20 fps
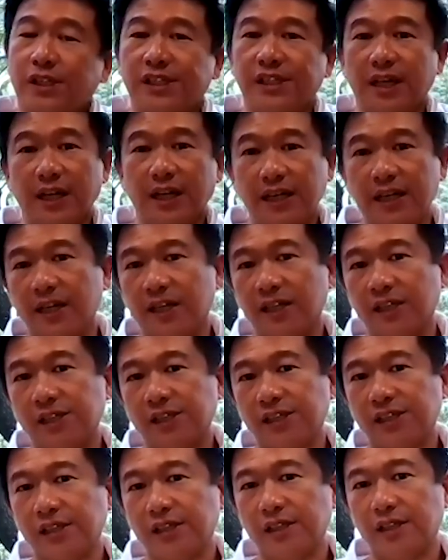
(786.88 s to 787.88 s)

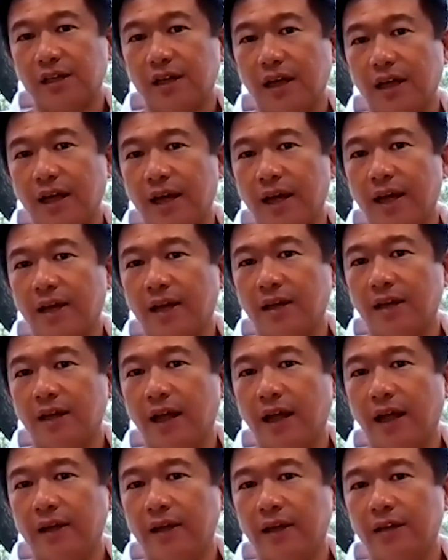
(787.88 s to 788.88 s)
resilience and
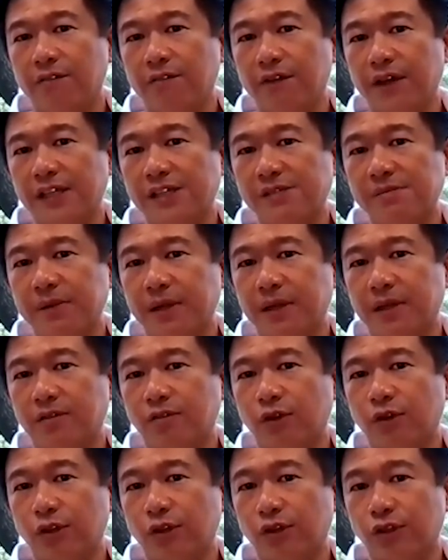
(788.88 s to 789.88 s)
investment
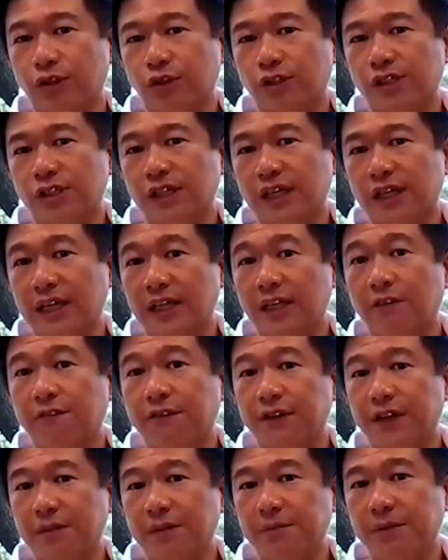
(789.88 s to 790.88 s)
returns in the
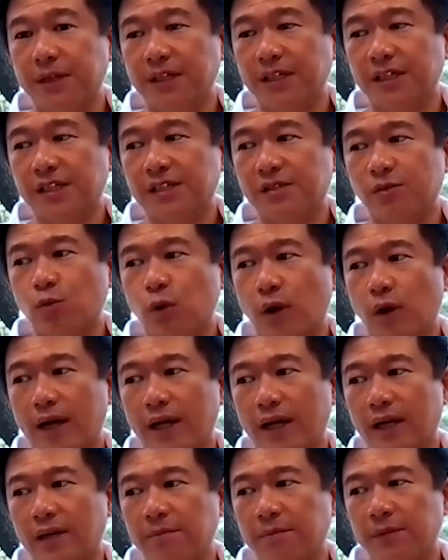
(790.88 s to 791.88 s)
Philippines.
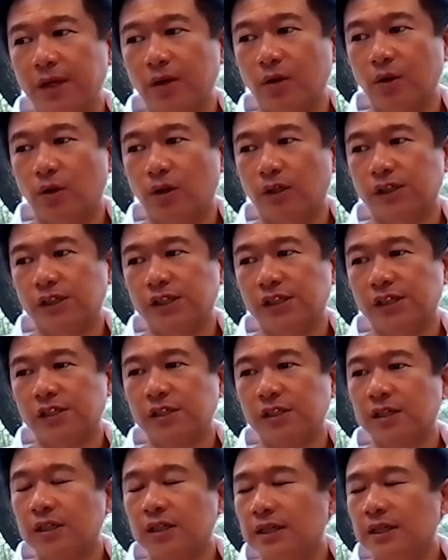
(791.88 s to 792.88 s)
Why? Because
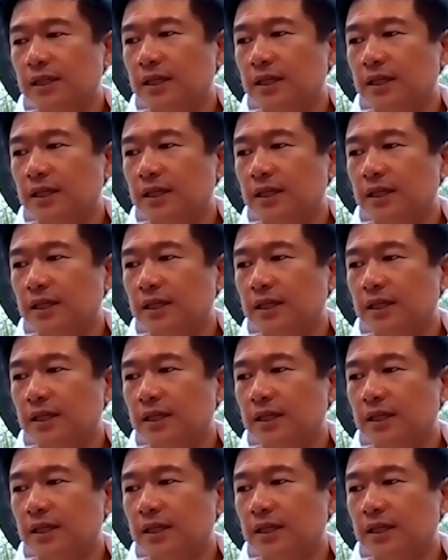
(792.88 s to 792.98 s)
